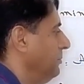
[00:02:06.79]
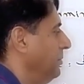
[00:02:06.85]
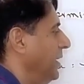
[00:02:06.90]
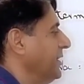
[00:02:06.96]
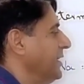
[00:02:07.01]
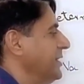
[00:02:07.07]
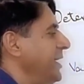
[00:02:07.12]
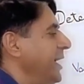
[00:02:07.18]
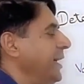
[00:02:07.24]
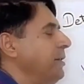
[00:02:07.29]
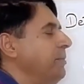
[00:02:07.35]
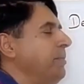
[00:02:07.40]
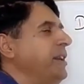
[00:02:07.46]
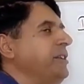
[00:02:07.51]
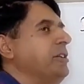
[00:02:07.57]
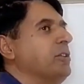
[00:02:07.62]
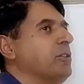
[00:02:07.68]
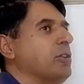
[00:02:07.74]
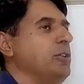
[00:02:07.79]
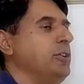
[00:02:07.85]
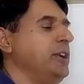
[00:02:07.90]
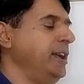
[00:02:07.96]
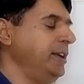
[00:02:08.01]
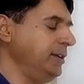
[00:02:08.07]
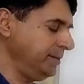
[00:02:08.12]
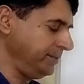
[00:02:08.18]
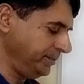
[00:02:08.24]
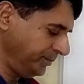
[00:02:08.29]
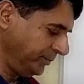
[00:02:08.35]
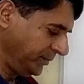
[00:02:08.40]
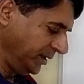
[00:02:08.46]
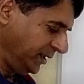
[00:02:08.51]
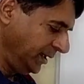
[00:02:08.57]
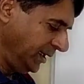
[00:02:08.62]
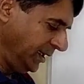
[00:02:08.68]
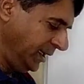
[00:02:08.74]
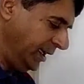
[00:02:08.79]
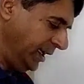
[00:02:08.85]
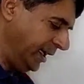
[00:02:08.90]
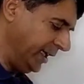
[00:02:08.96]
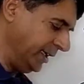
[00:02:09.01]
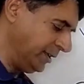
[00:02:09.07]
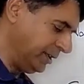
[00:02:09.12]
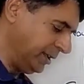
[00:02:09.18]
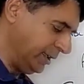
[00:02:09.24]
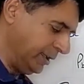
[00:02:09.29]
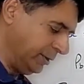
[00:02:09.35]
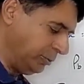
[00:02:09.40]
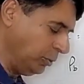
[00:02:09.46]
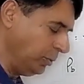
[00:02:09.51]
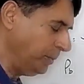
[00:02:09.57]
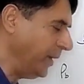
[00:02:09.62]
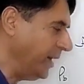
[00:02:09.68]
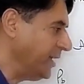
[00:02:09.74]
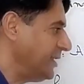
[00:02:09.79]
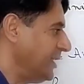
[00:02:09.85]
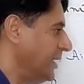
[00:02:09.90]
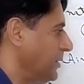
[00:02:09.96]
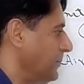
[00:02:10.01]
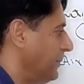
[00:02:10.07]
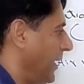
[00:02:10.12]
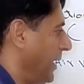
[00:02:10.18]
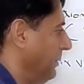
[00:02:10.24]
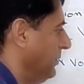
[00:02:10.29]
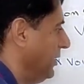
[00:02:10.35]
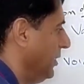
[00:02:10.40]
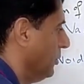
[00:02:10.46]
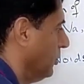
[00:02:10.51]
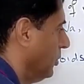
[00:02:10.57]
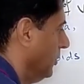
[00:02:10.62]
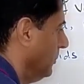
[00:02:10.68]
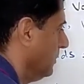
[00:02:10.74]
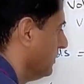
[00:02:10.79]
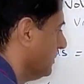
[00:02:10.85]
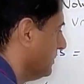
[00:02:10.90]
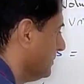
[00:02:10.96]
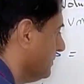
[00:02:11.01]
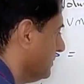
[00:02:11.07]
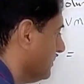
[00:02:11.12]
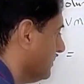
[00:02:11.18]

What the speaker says: for the second binder content, and 2.650